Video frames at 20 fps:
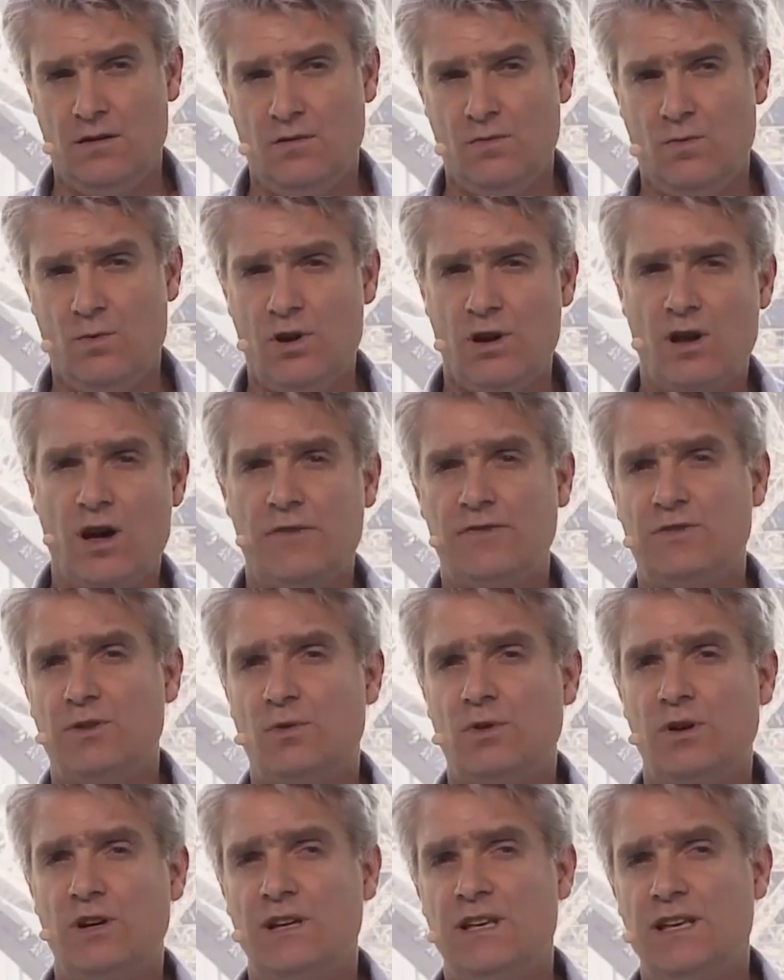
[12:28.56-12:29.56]
What life do I
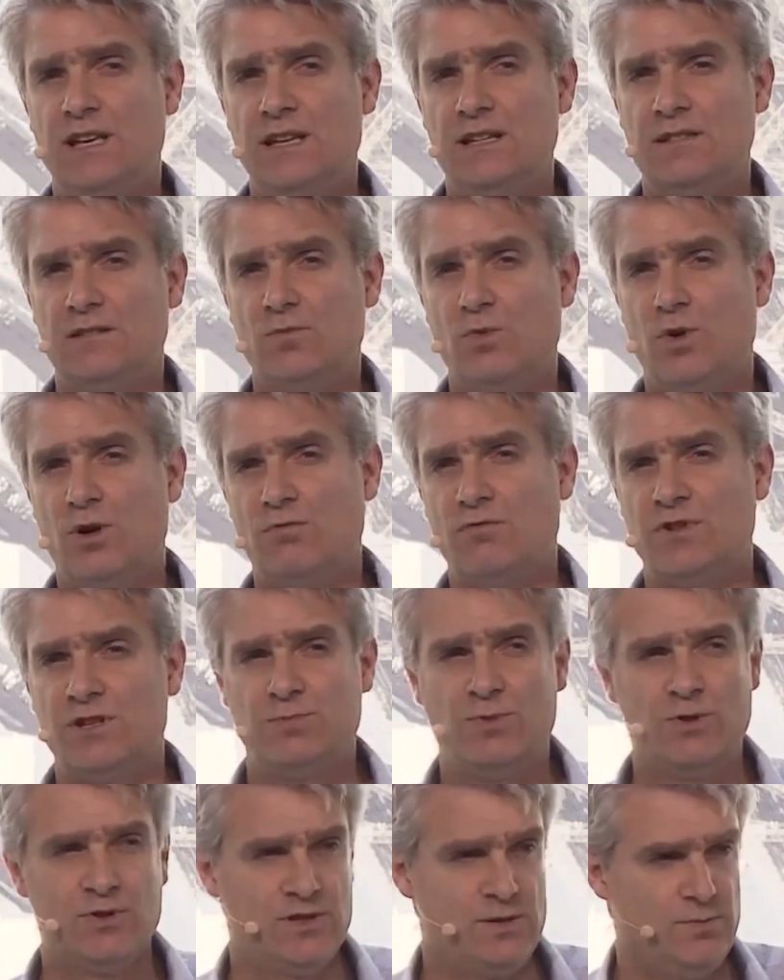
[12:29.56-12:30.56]
want to lead, and what
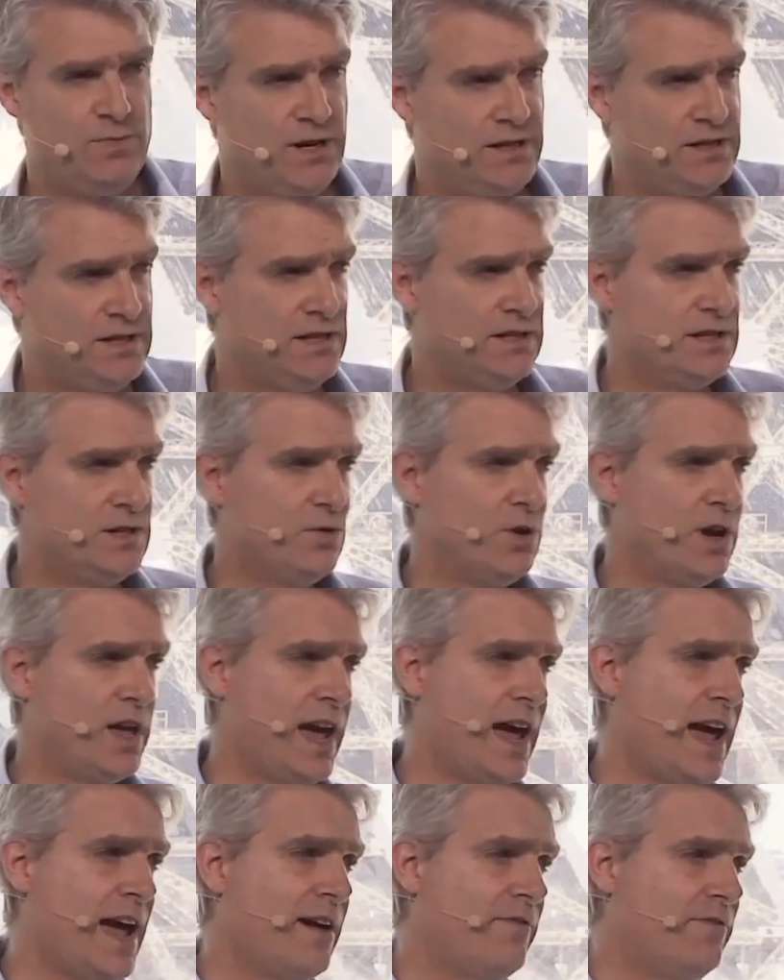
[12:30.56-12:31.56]
responsibilities do I
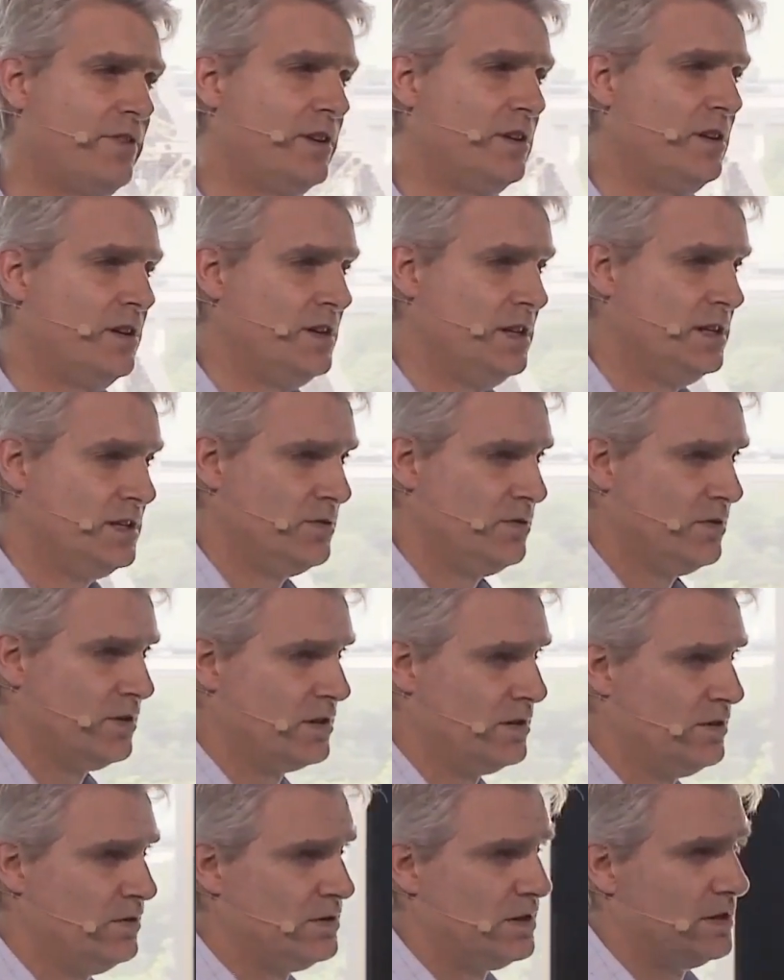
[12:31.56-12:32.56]
have that I need to
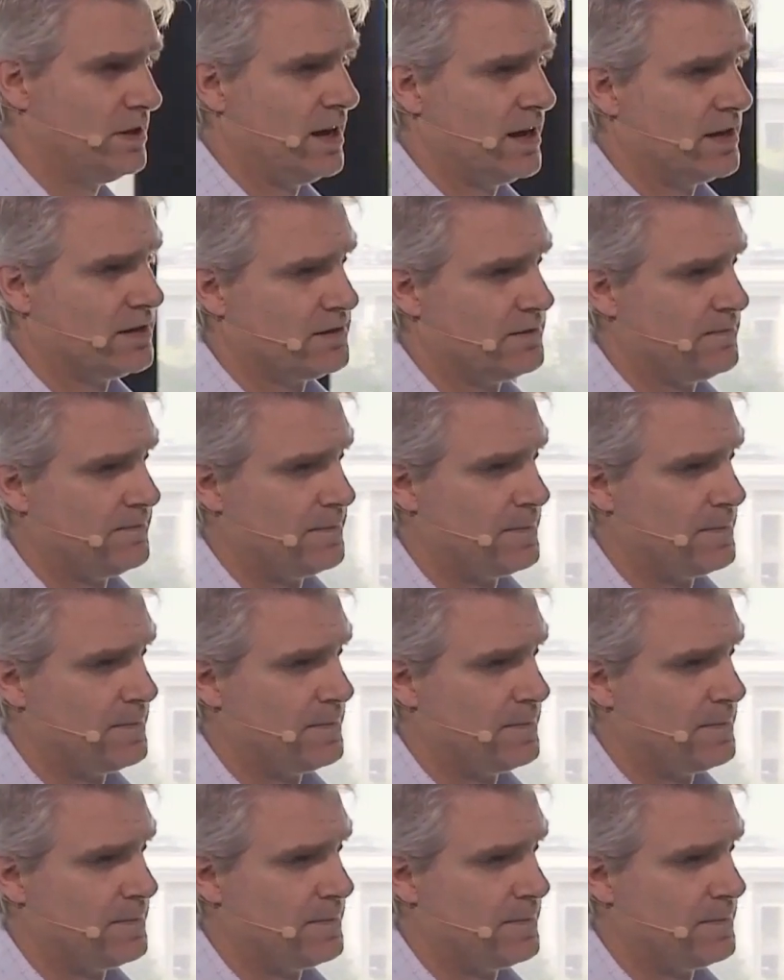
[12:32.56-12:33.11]
include in that?